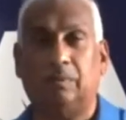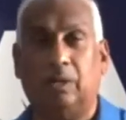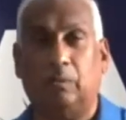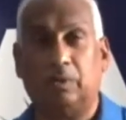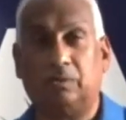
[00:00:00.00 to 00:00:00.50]

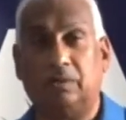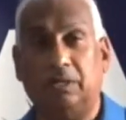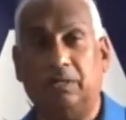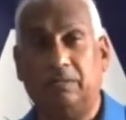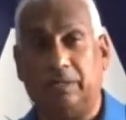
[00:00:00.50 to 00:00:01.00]
our
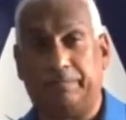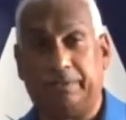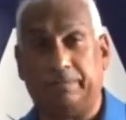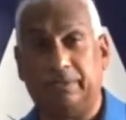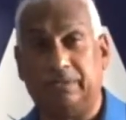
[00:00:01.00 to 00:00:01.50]
goodly deputy
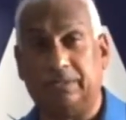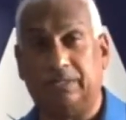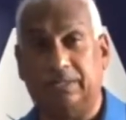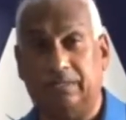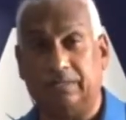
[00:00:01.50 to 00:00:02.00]
political
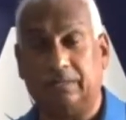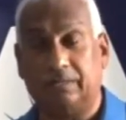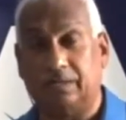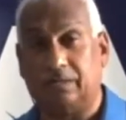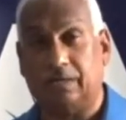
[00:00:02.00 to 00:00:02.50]
leader,
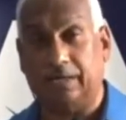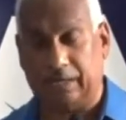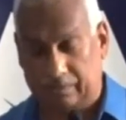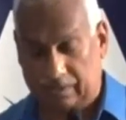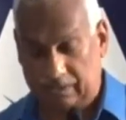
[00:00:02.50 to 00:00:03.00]
Nikolai
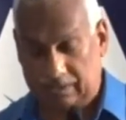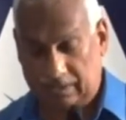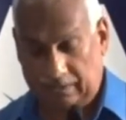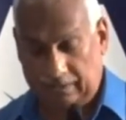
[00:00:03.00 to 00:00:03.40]
Edwards,